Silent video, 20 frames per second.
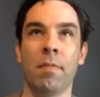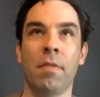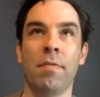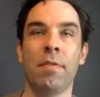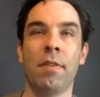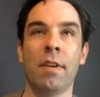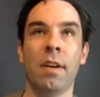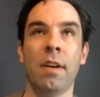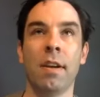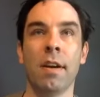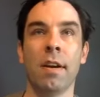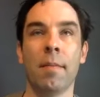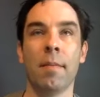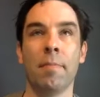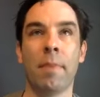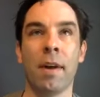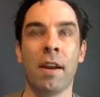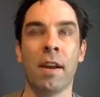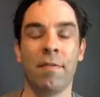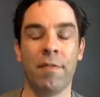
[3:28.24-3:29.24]
the
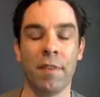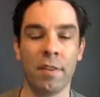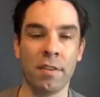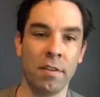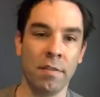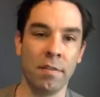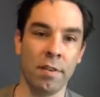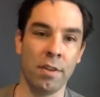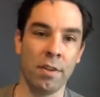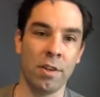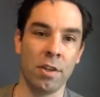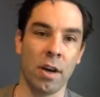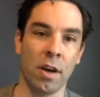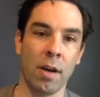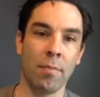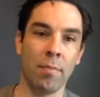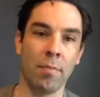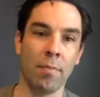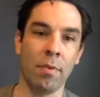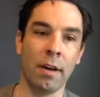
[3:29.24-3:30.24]
benefits of a
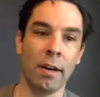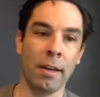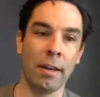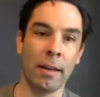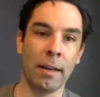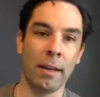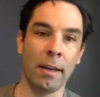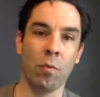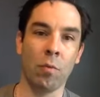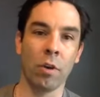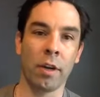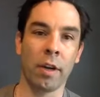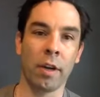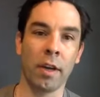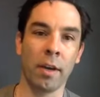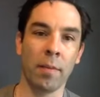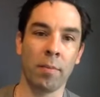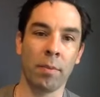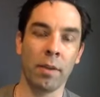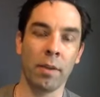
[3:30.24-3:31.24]
job like
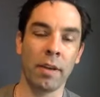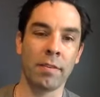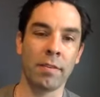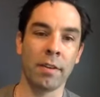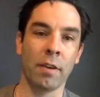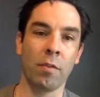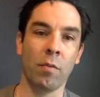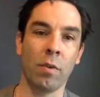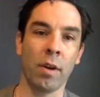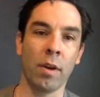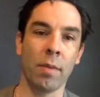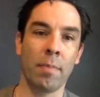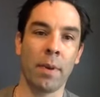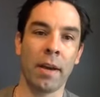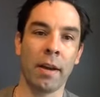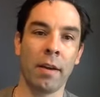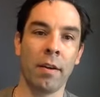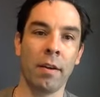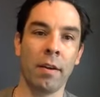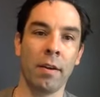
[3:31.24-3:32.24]
working in a place like
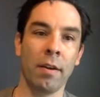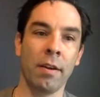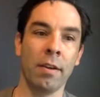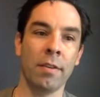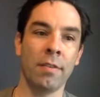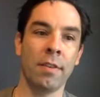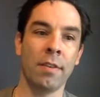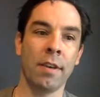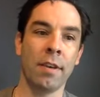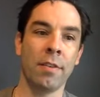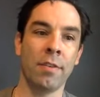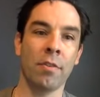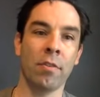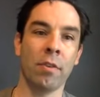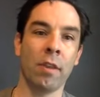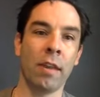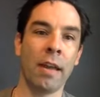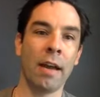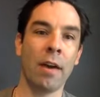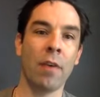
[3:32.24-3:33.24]
Winnipeg is that you're
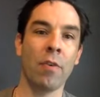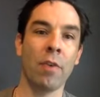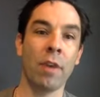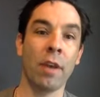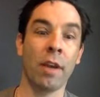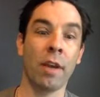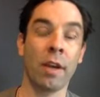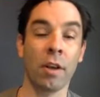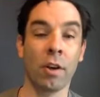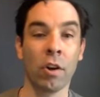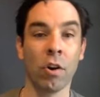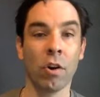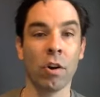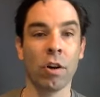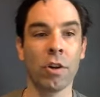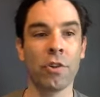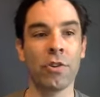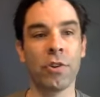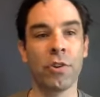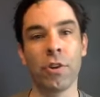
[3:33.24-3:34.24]
allowed and
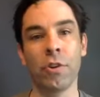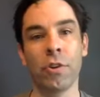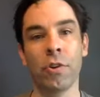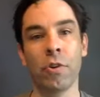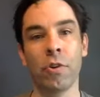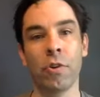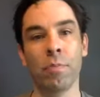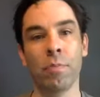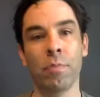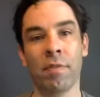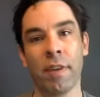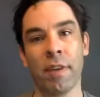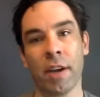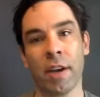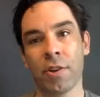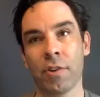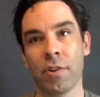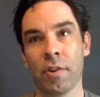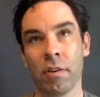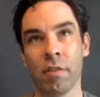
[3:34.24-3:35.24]
encouraged to do
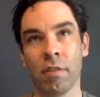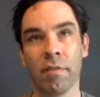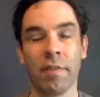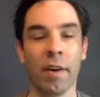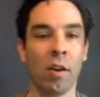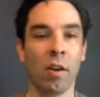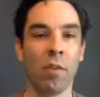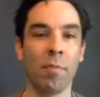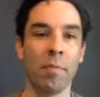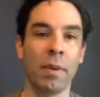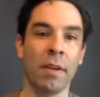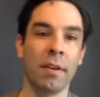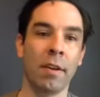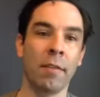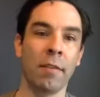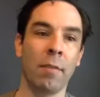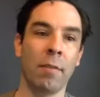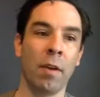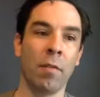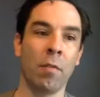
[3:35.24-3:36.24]
professional development.
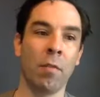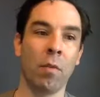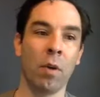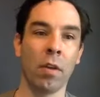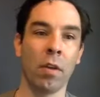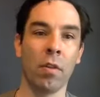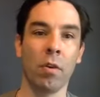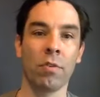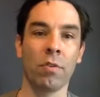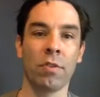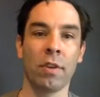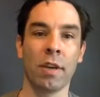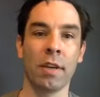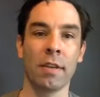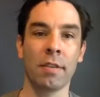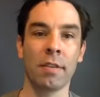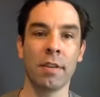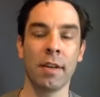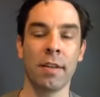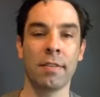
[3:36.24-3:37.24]
And one of those
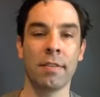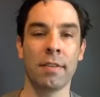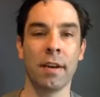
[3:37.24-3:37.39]
things that